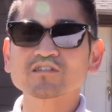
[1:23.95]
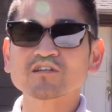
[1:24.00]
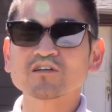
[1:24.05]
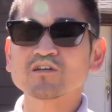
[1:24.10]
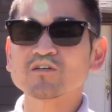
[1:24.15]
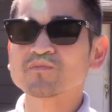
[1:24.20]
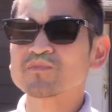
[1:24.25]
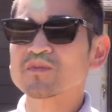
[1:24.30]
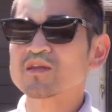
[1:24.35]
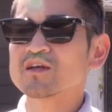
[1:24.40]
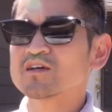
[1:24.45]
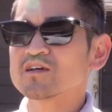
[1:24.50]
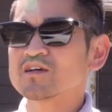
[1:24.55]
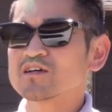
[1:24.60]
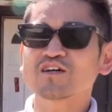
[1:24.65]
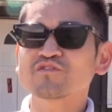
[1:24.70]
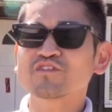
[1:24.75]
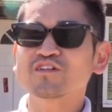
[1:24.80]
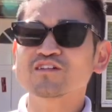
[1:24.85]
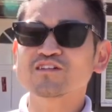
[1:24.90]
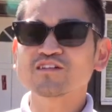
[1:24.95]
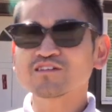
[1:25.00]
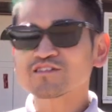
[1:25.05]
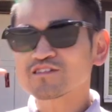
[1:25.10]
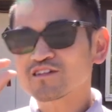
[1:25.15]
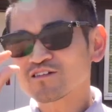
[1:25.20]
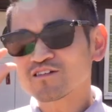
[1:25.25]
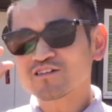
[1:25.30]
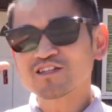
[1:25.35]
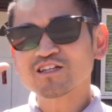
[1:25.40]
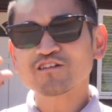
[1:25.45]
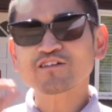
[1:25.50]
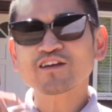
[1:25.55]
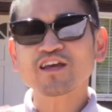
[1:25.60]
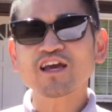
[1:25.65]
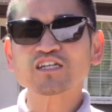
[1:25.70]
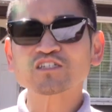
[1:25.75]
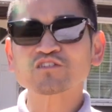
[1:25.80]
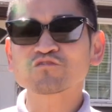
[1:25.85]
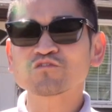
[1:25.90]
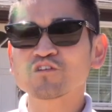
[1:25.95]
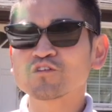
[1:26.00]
So definitely a little cash